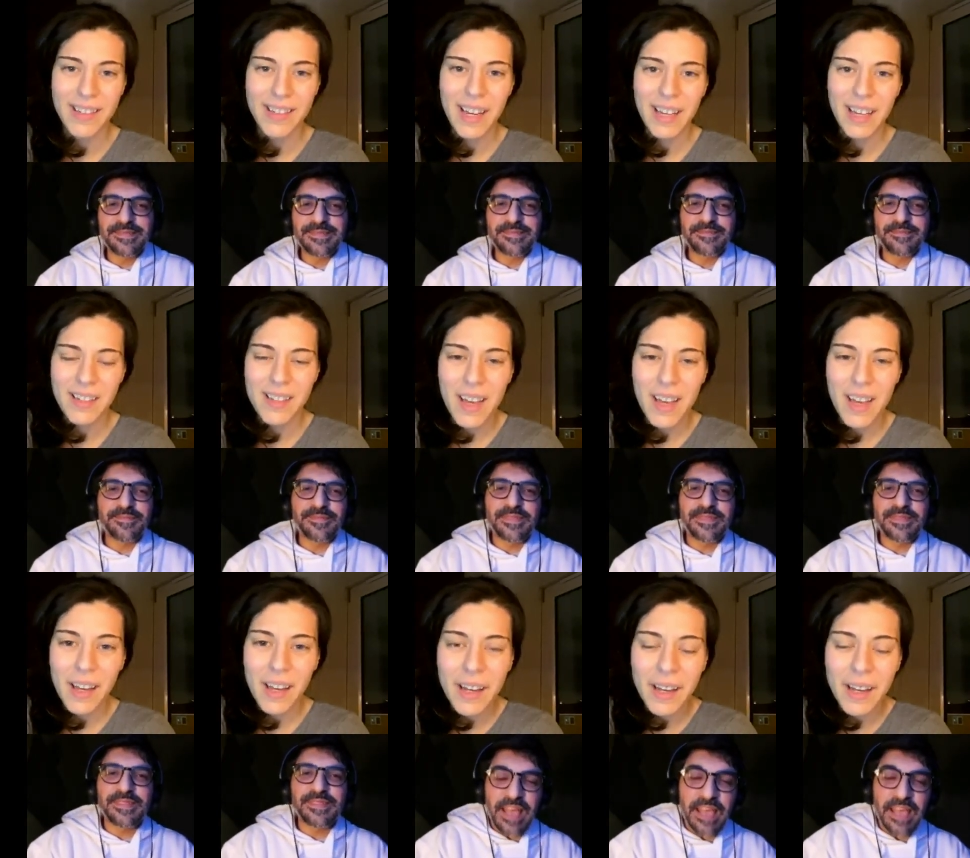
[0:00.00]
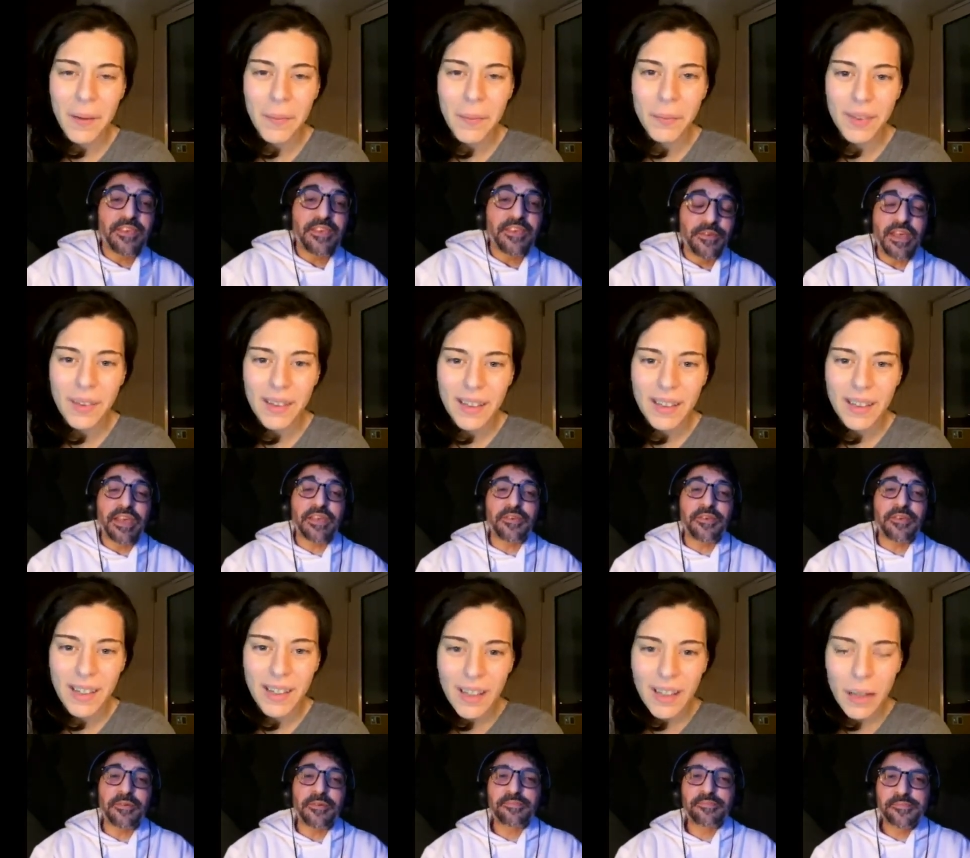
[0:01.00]
Speaker 1: Is there? Um, Thank you. Um,
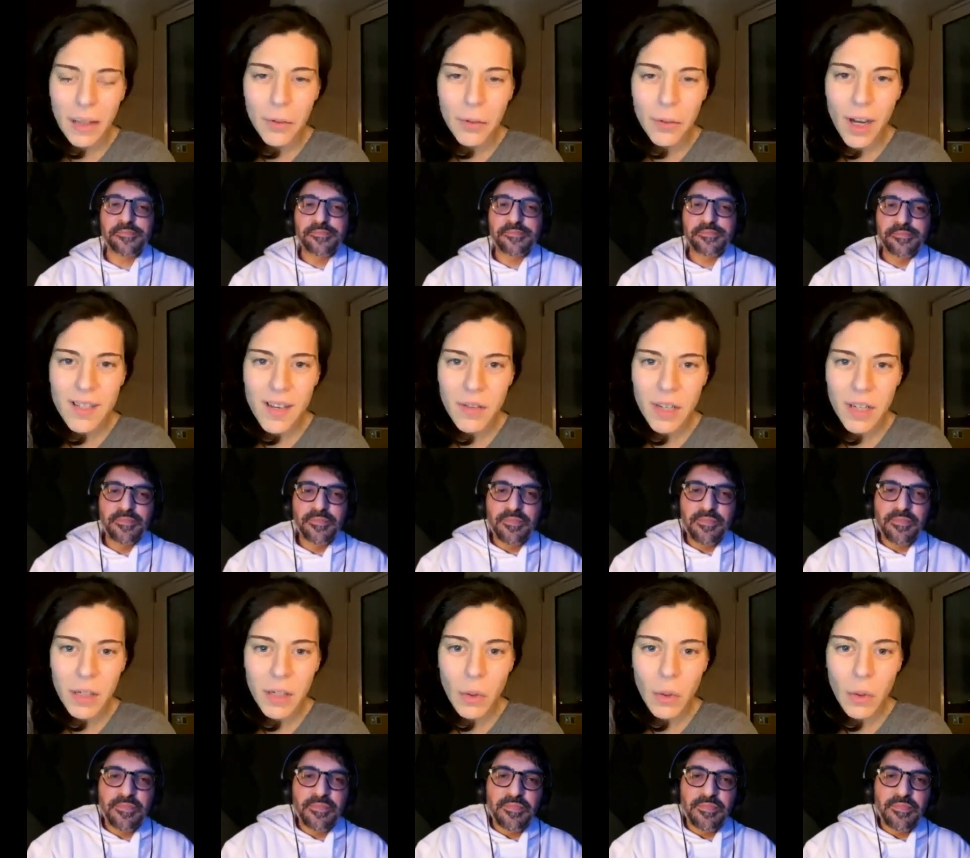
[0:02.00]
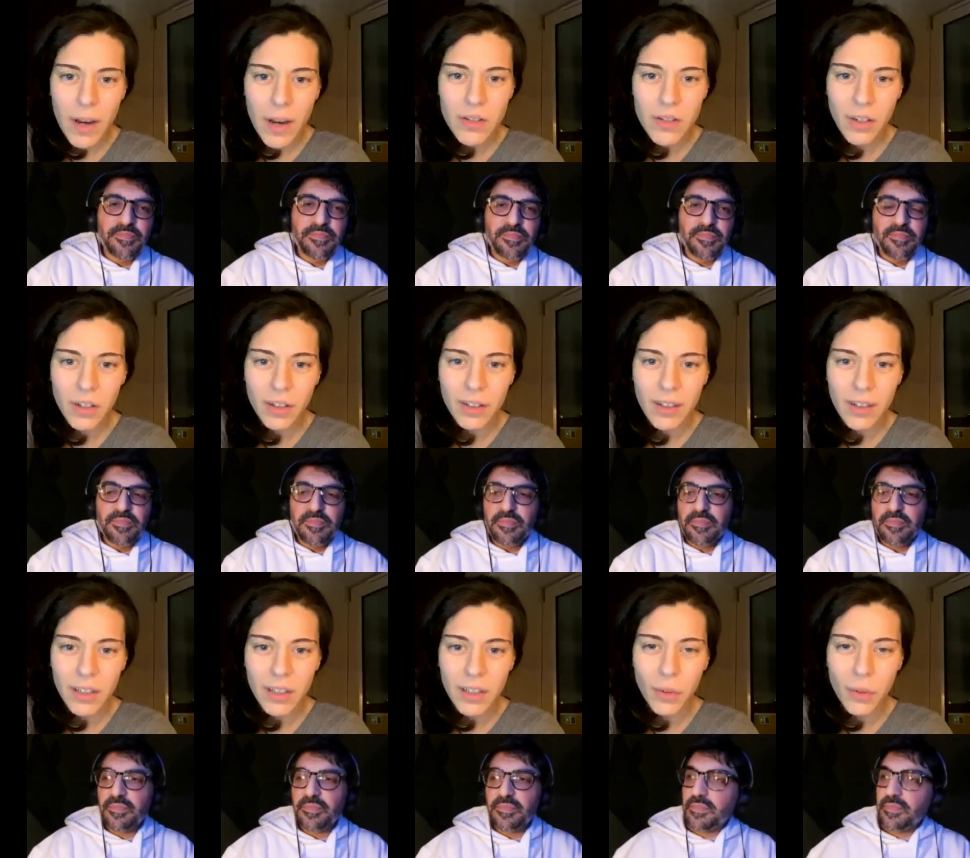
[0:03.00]
if you guys have any question that
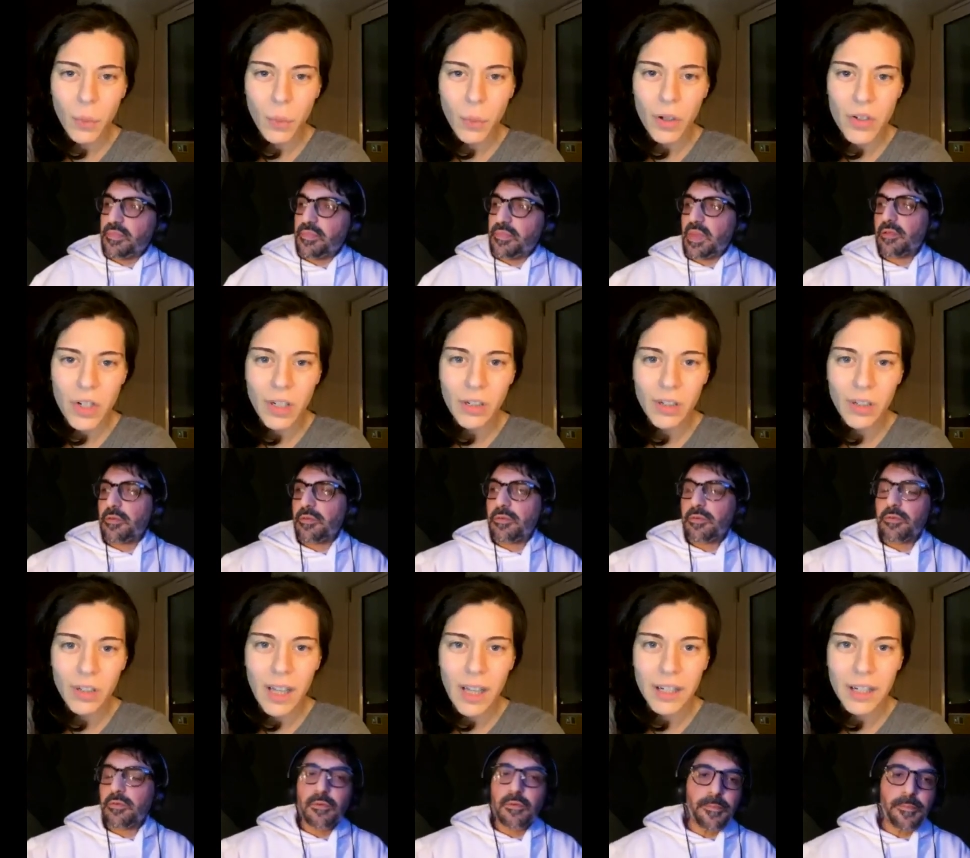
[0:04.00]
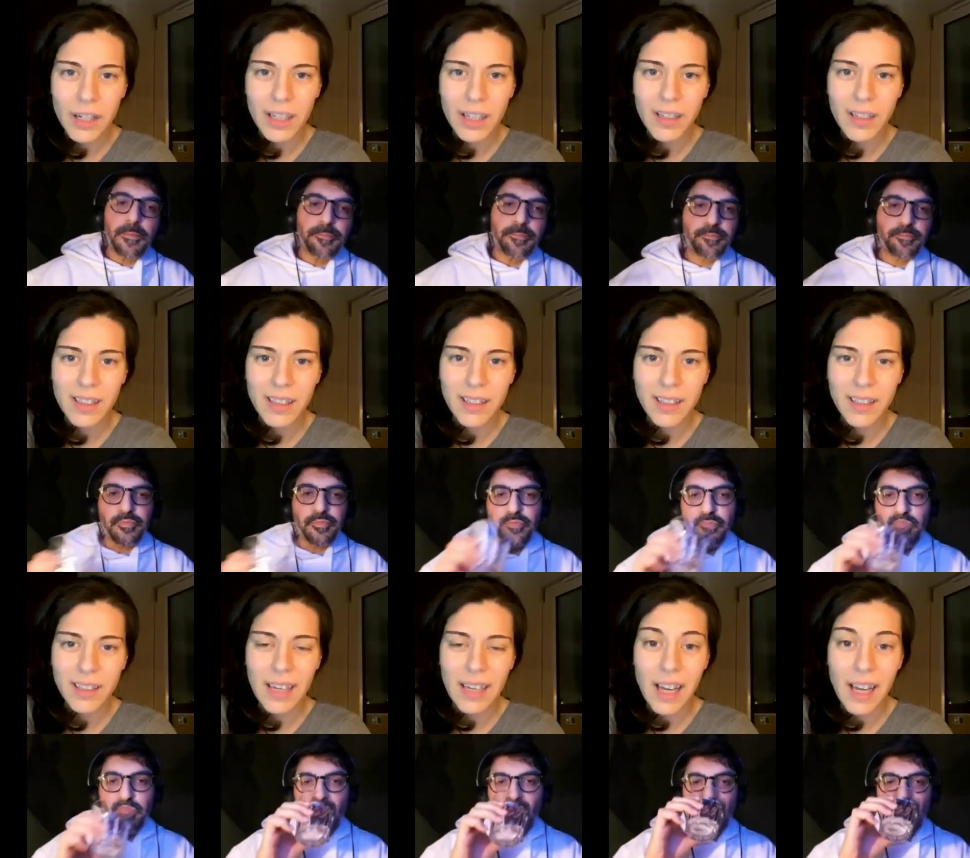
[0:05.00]
you're watching online uh,
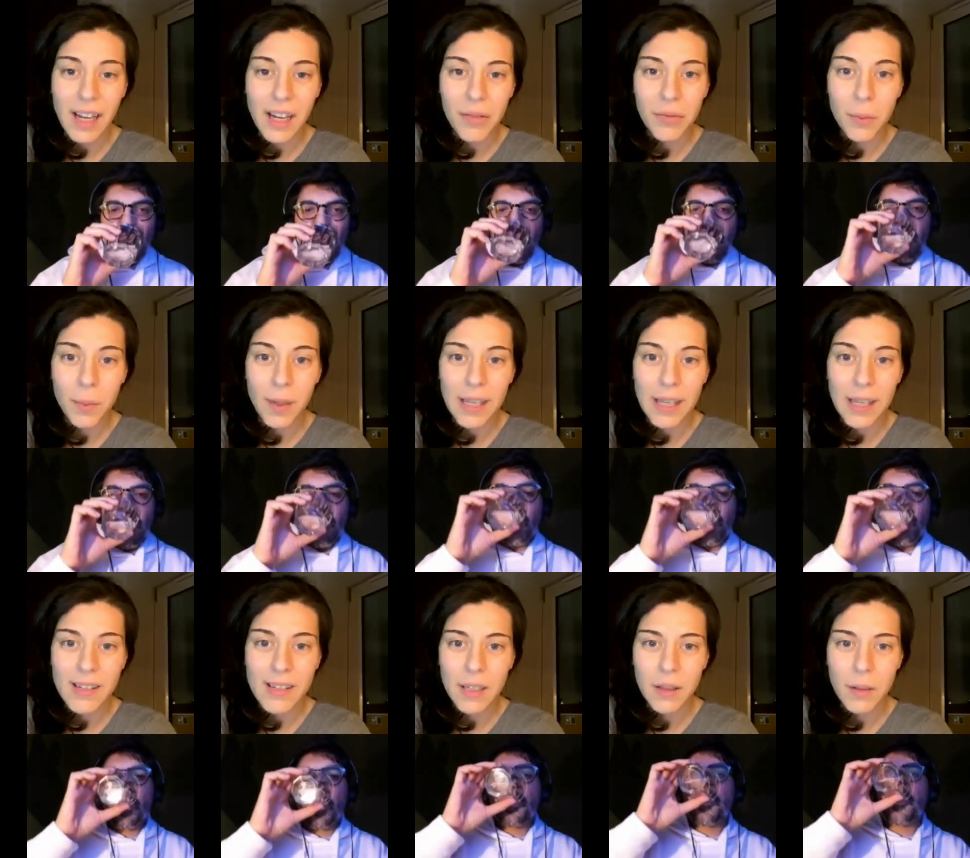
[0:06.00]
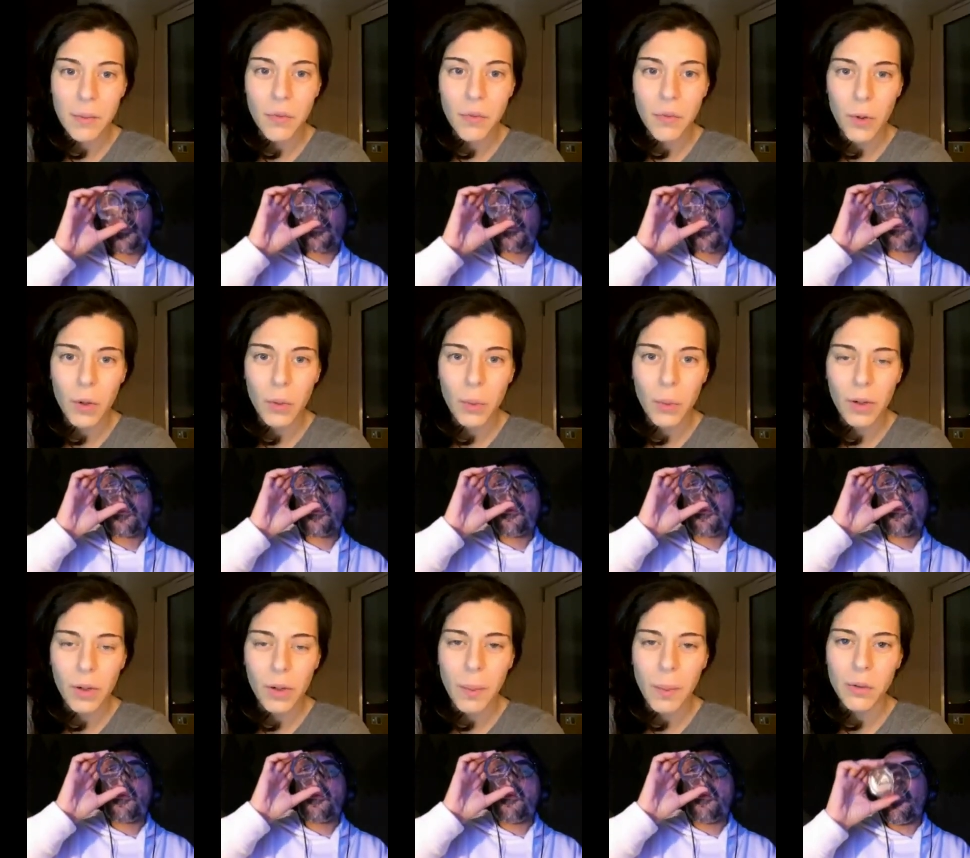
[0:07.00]
live, please send them through. We're
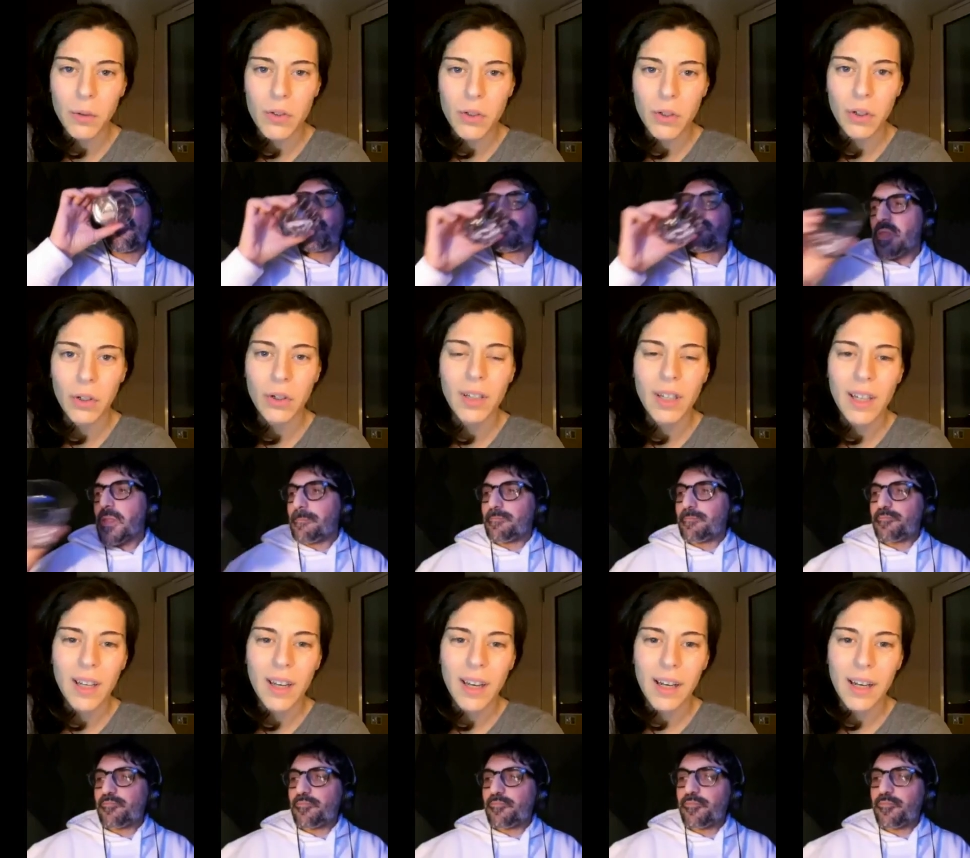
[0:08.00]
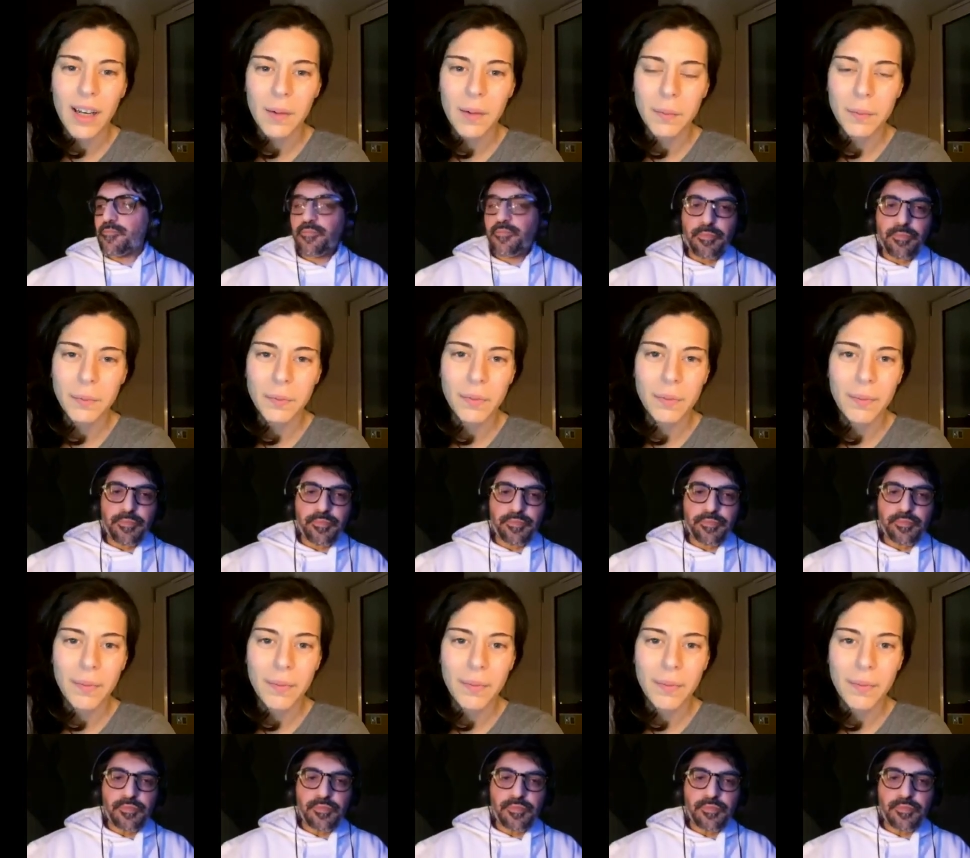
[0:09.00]
about to um,